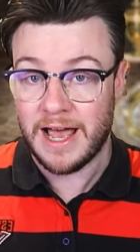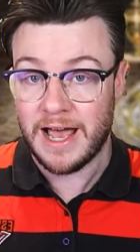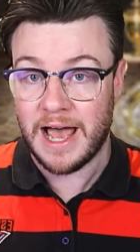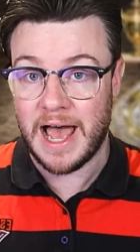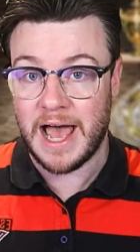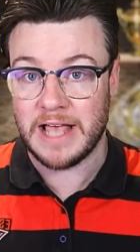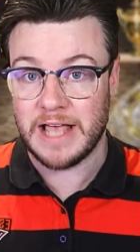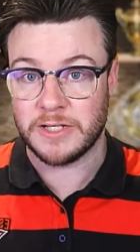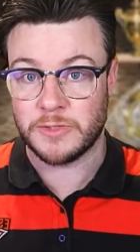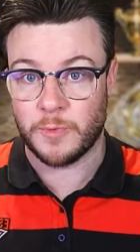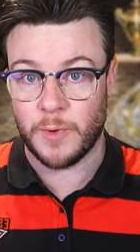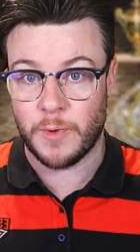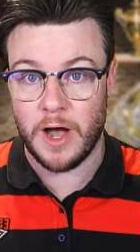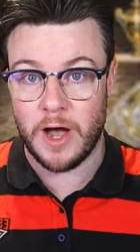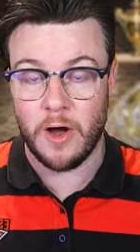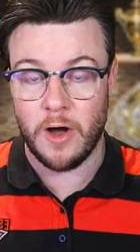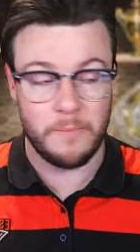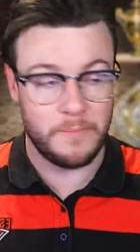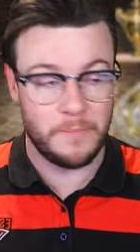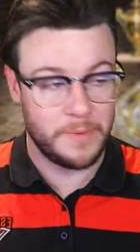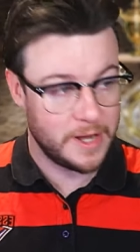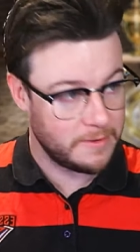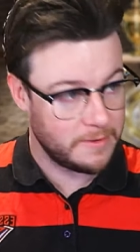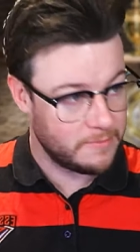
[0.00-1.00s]
as
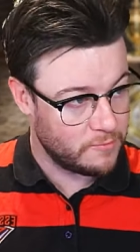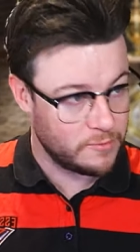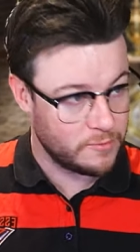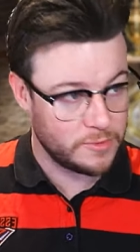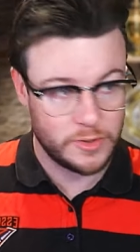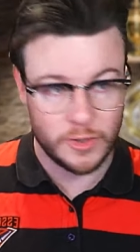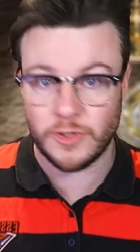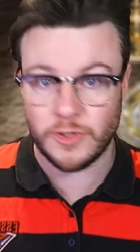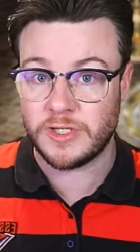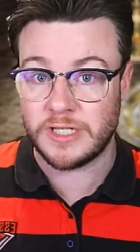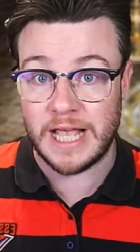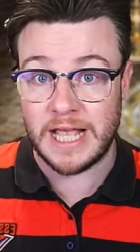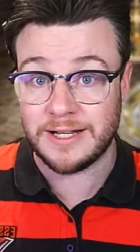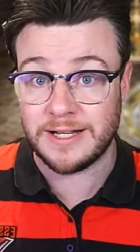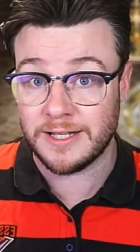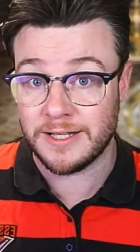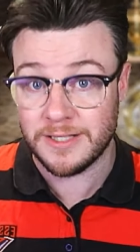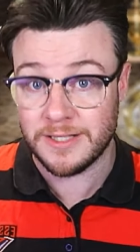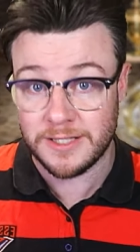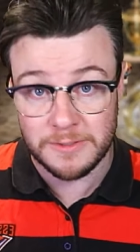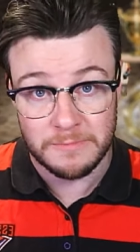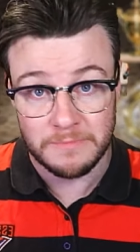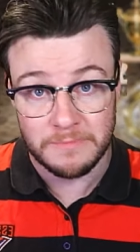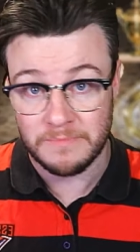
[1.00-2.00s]
well. But reduced
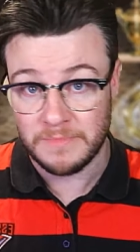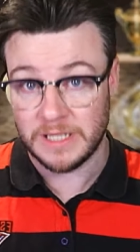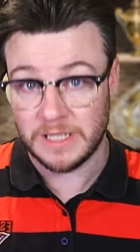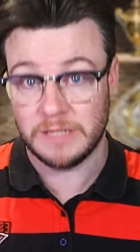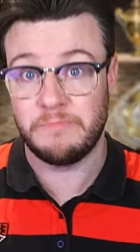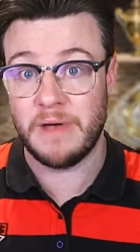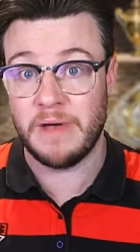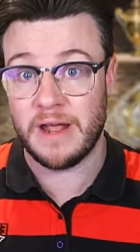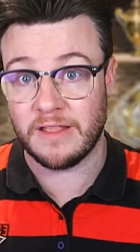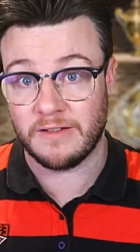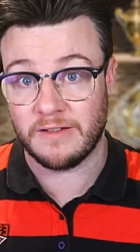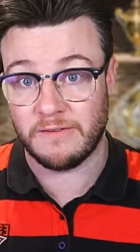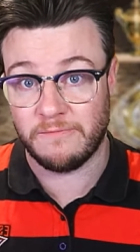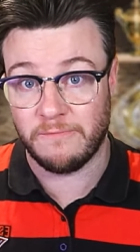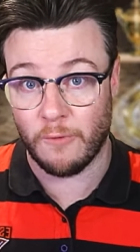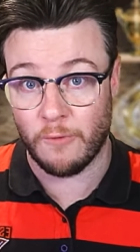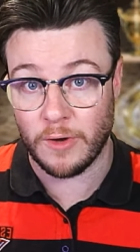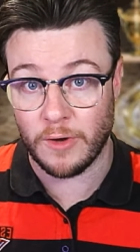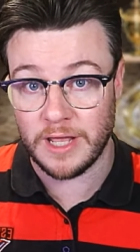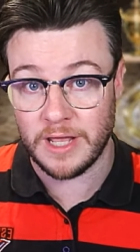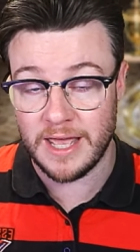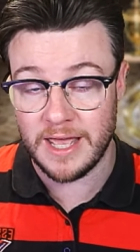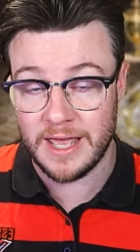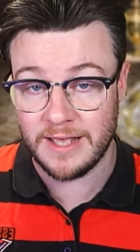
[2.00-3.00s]
sentence is better than
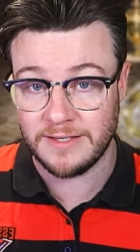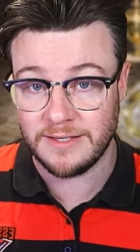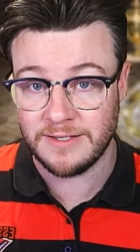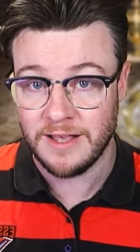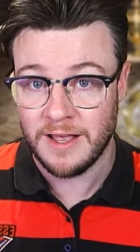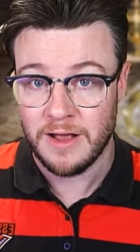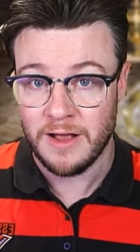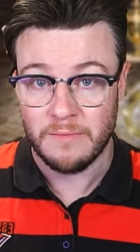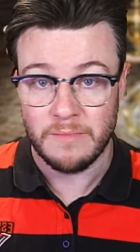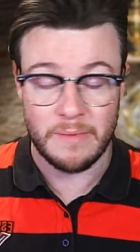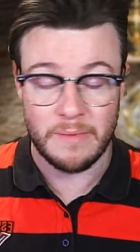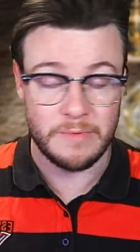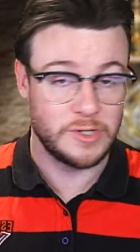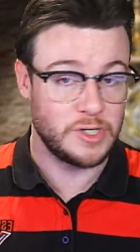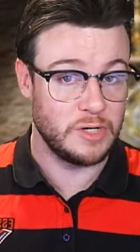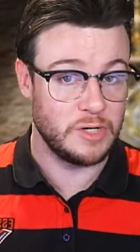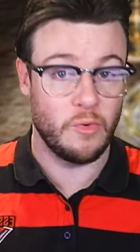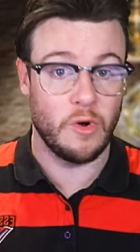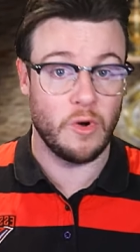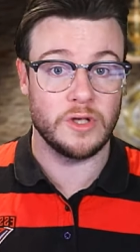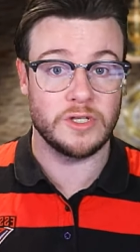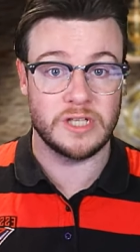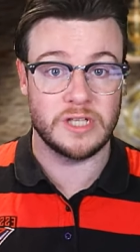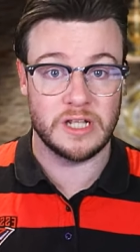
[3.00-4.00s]
four years. Remember, she
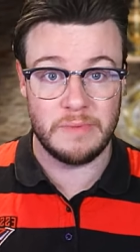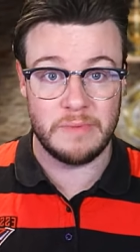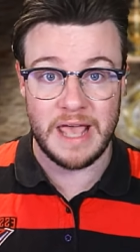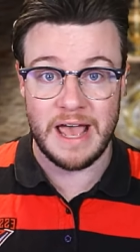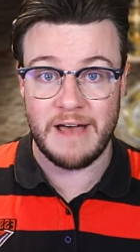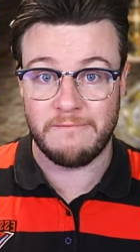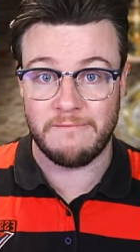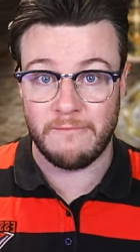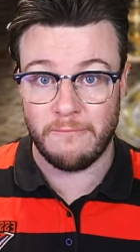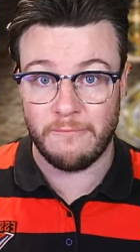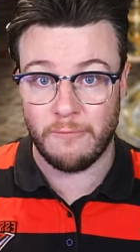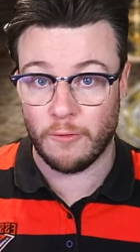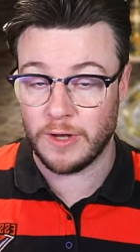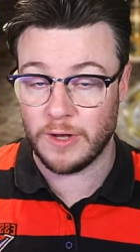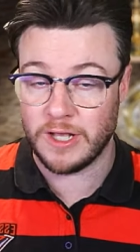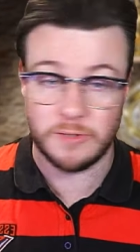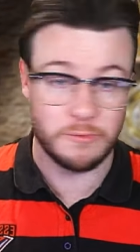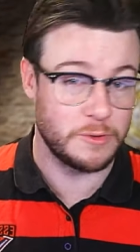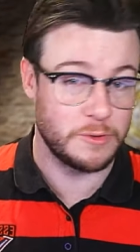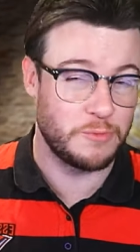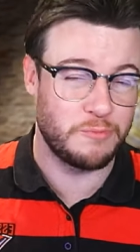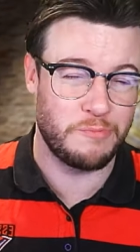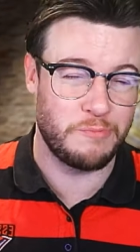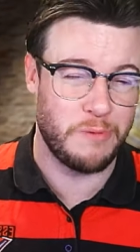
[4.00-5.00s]
was going to be out for four
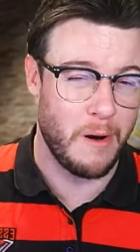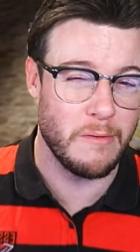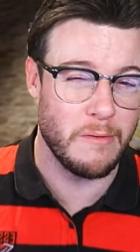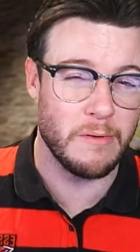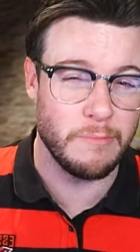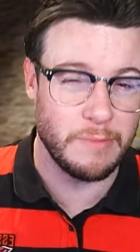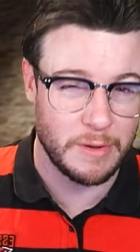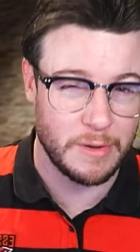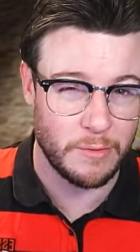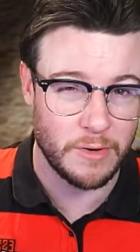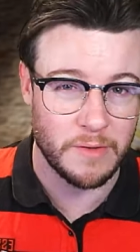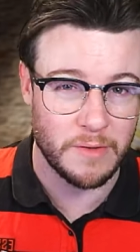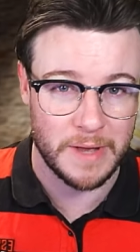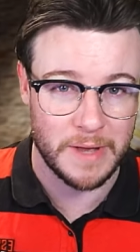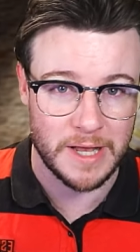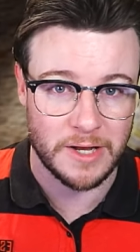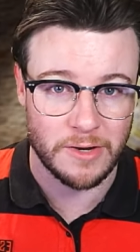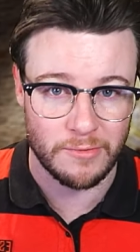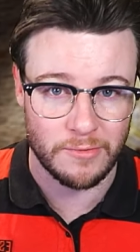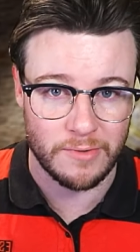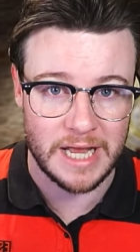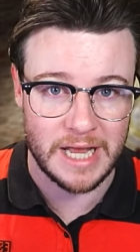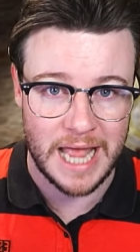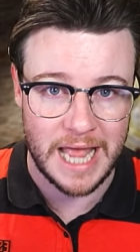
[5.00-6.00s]
years, which probably would have been
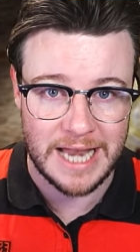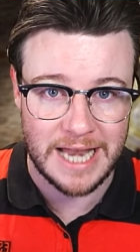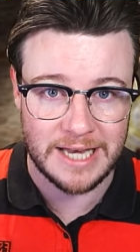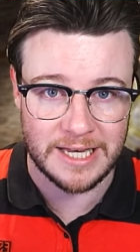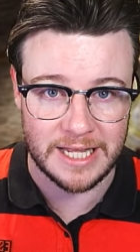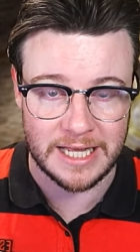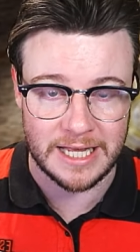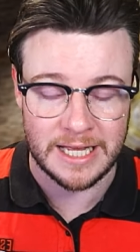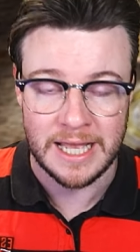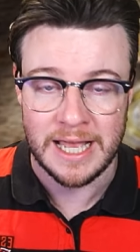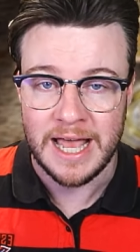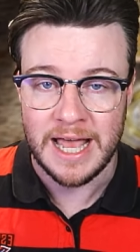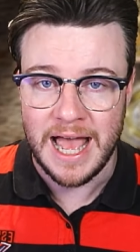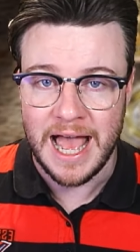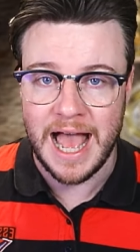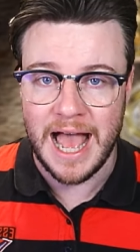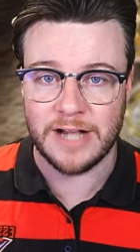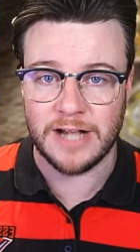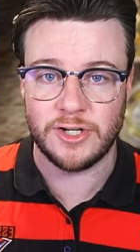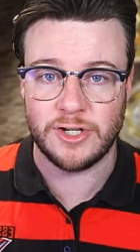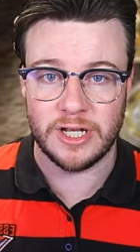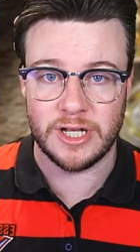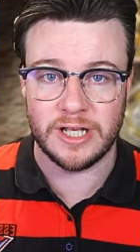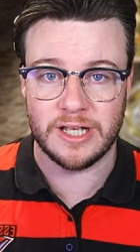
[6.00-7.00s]
career ending
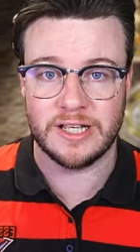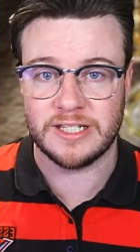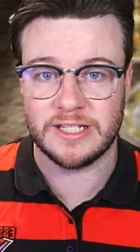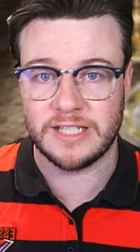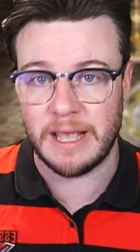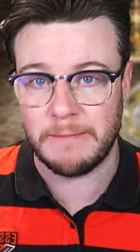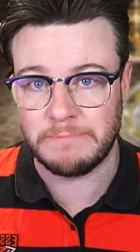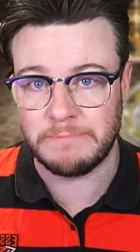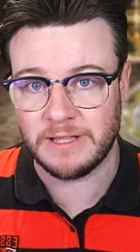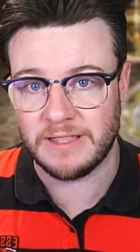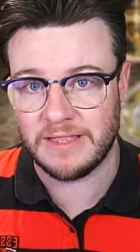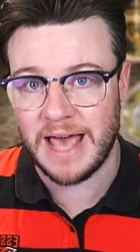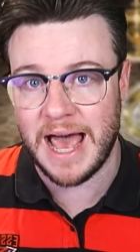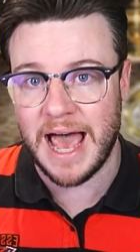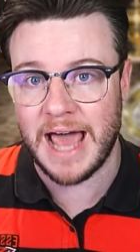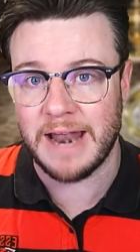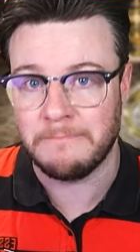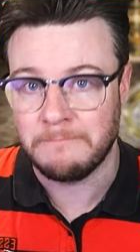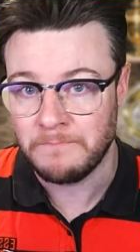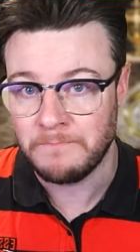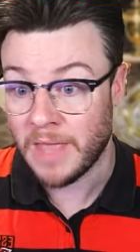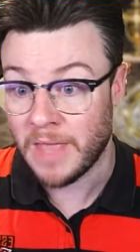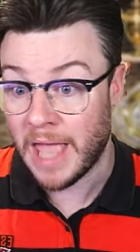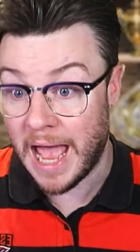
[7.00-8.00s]
had she accepted
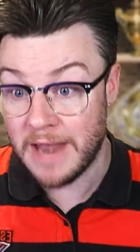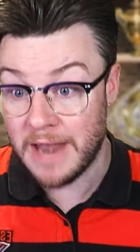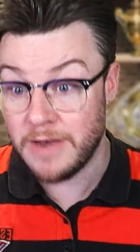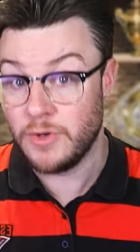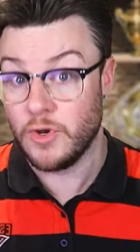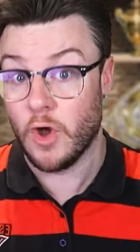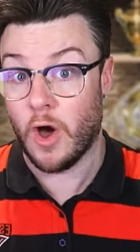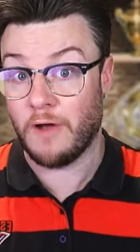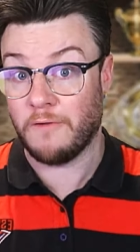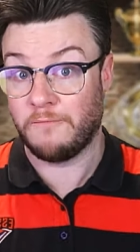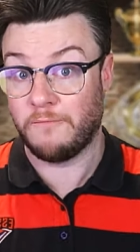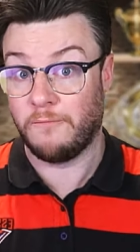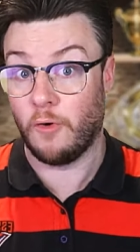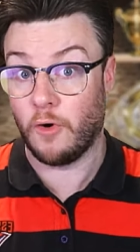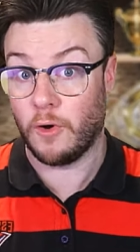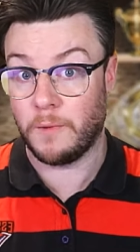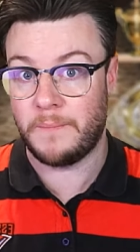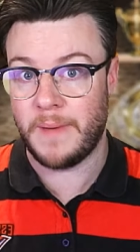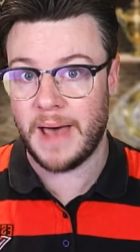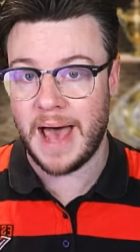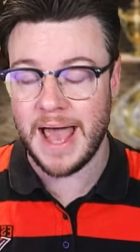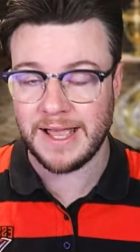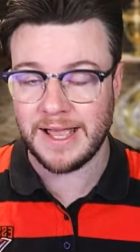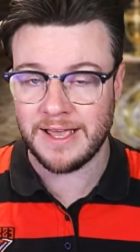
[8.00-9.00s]
that and not
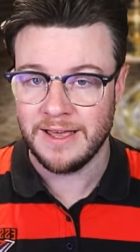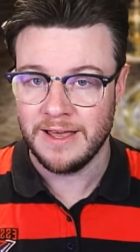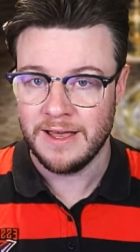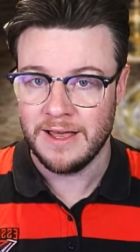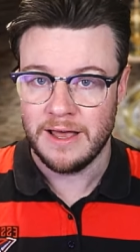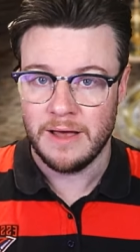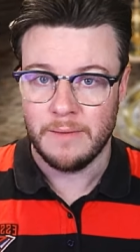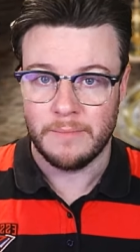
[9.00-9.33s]
fought back.